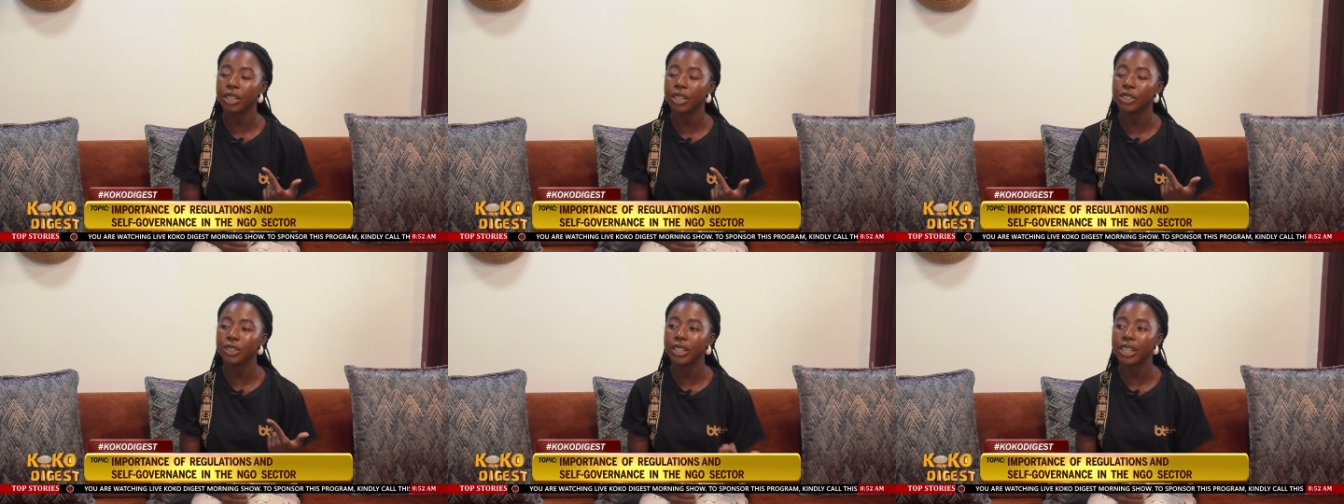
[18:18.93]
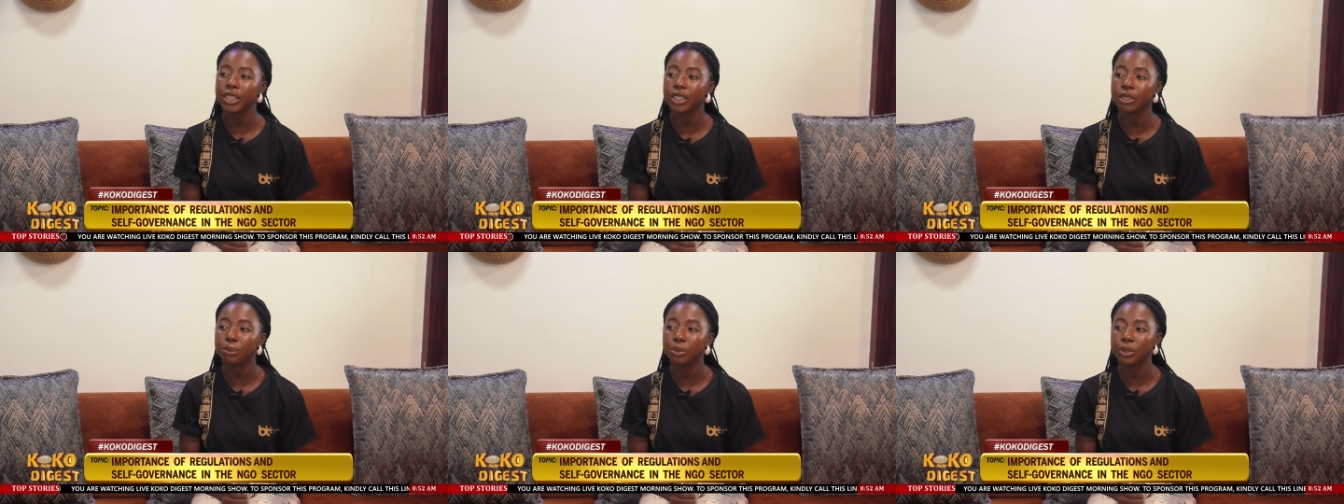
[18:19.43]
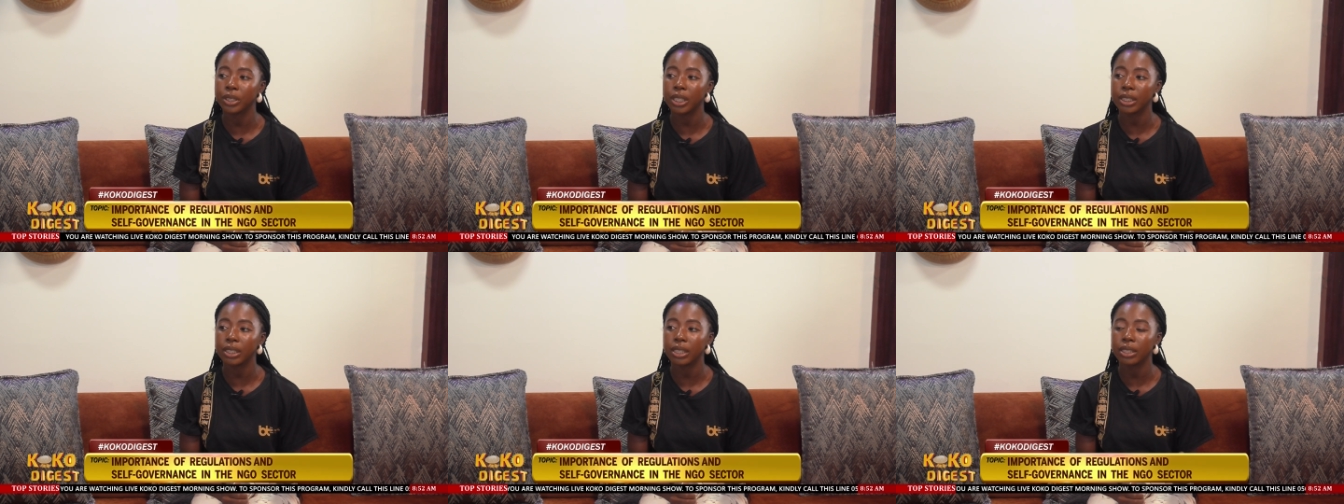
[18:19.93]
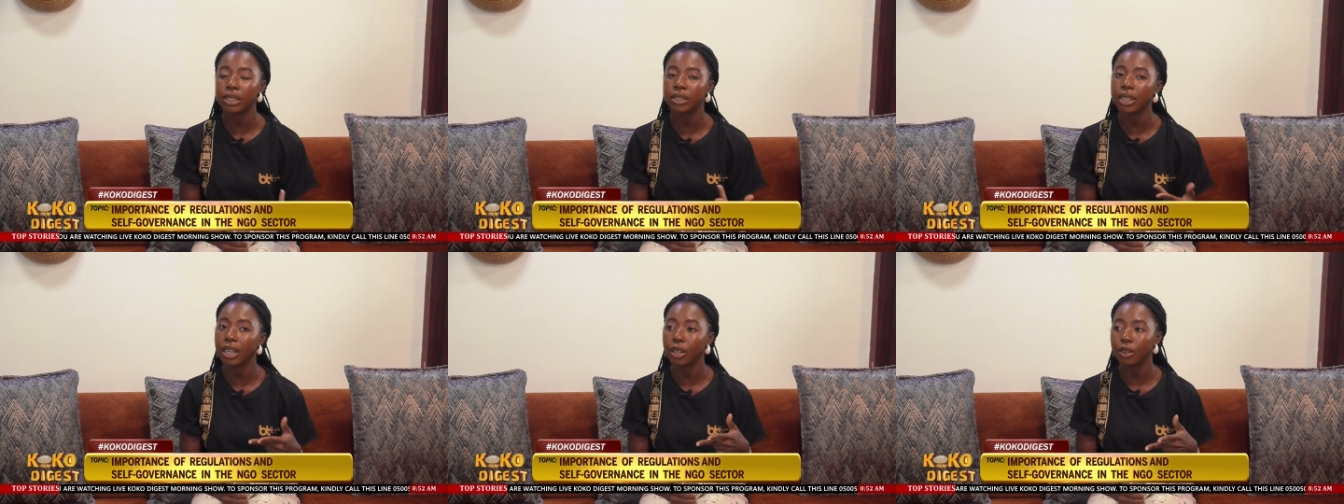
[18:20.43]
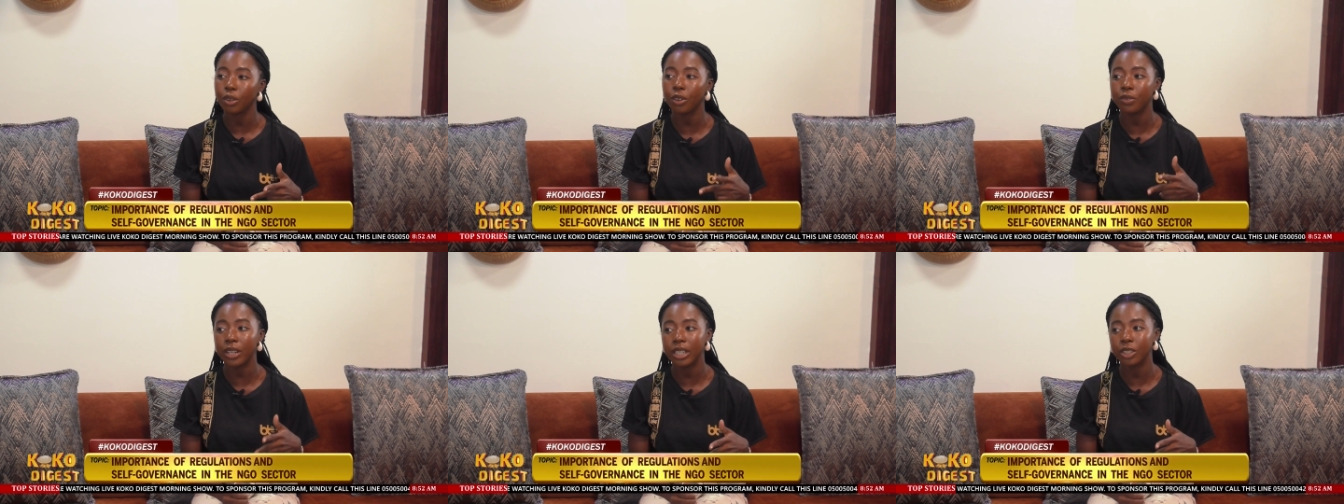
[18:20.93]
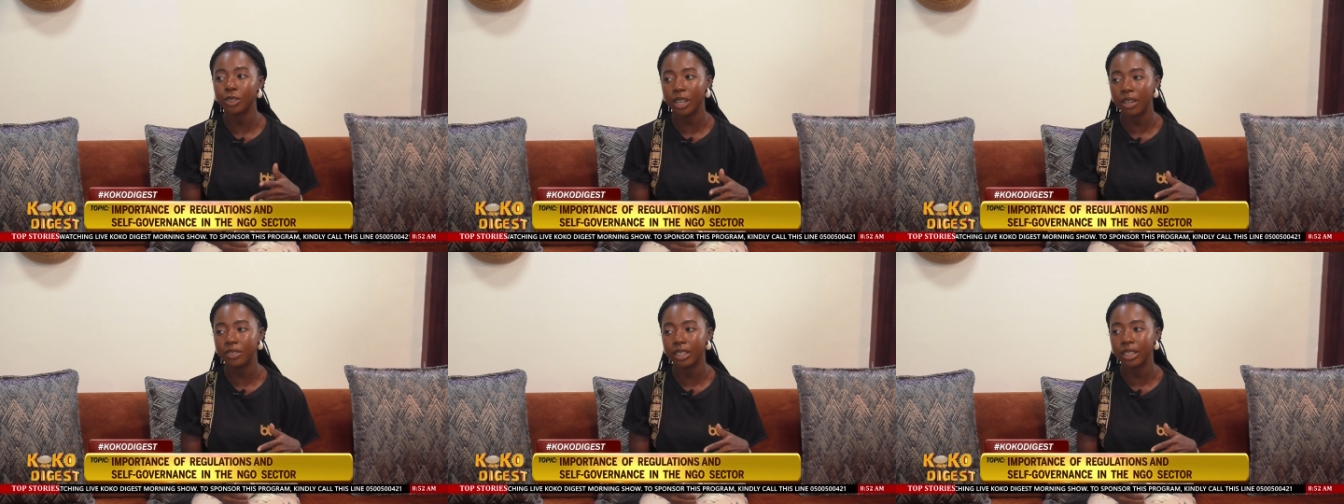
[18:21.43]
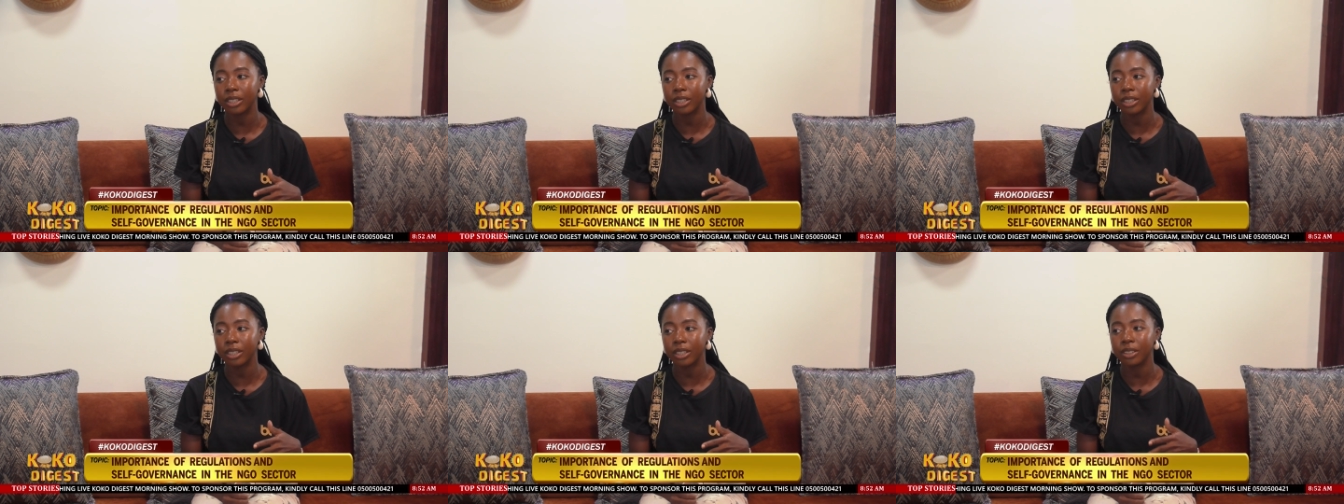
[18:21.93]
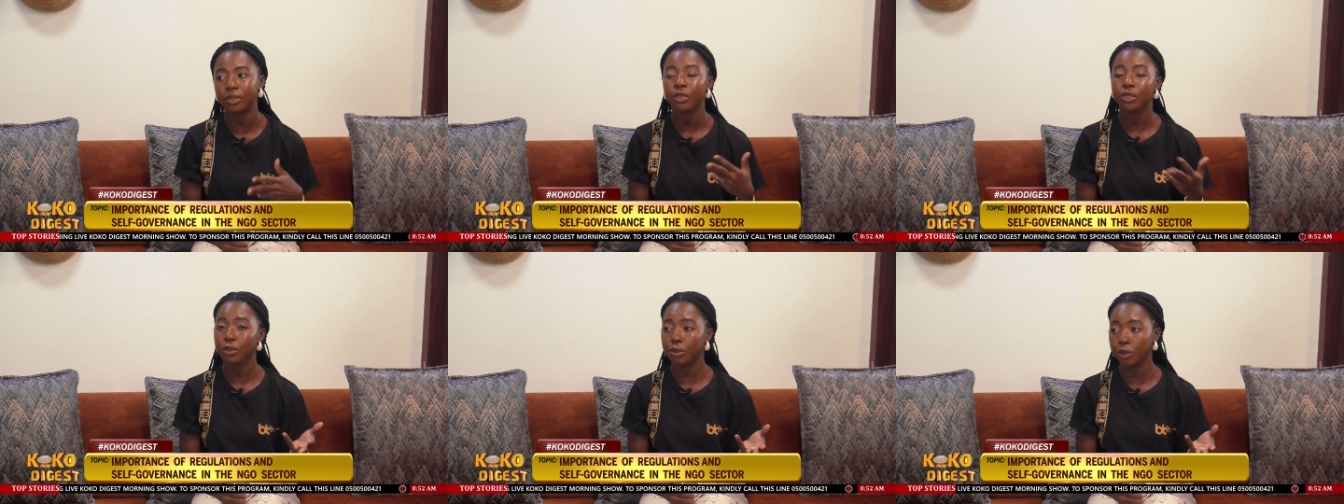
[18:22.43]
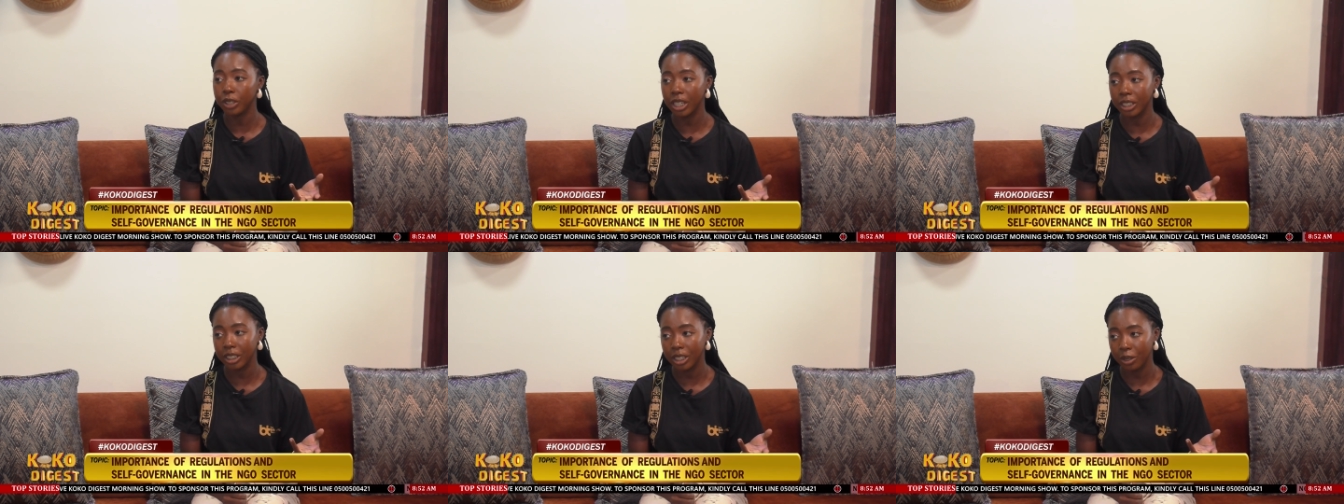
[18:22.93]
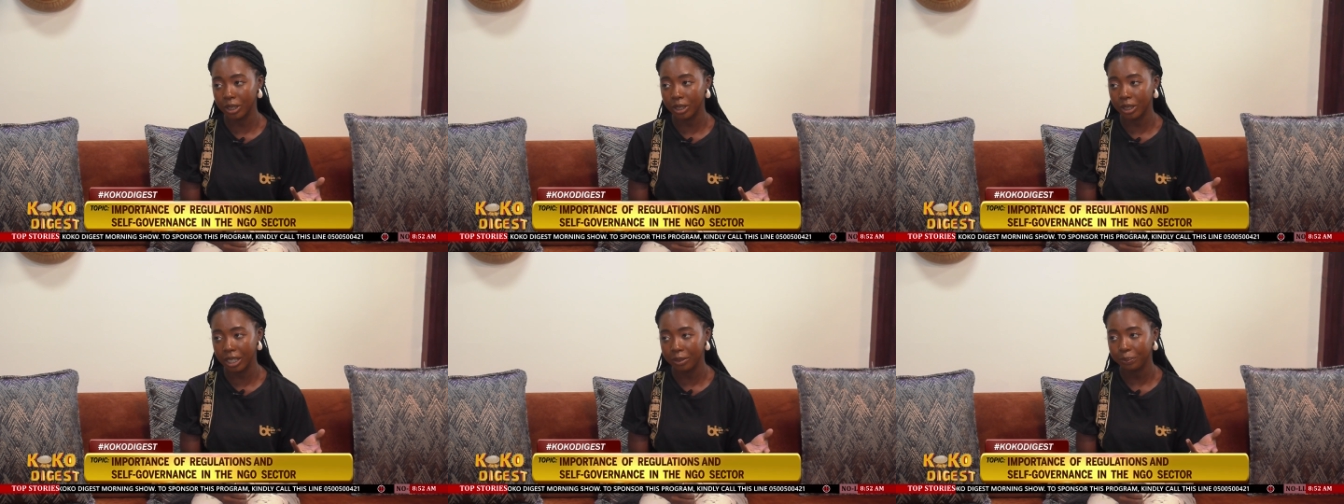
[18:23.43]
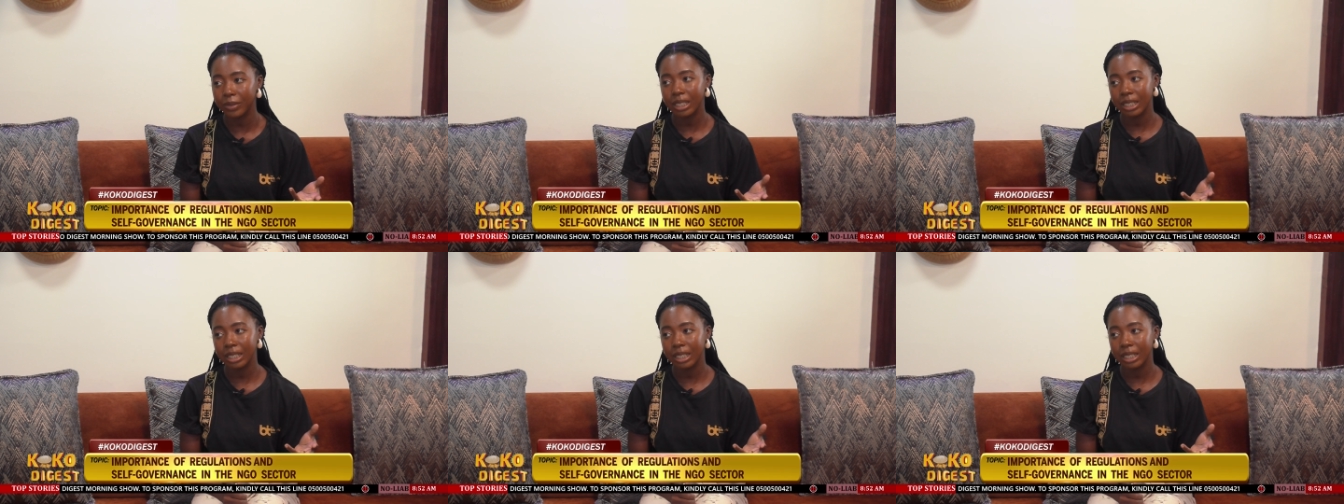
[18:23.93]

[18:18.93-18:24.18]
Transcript: our education project, and then our uh, orphanage drives, and then okay. food and shelter.